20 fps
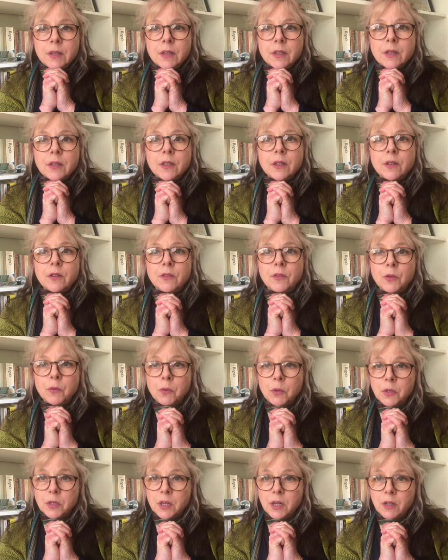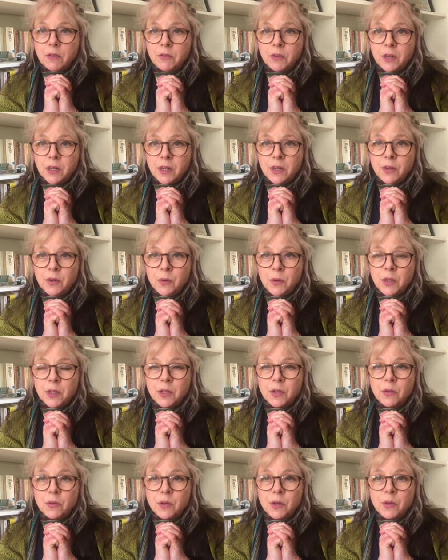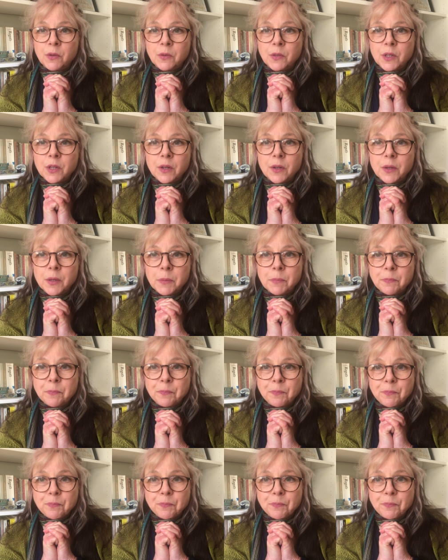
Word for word: So if you want to have a go in your own time,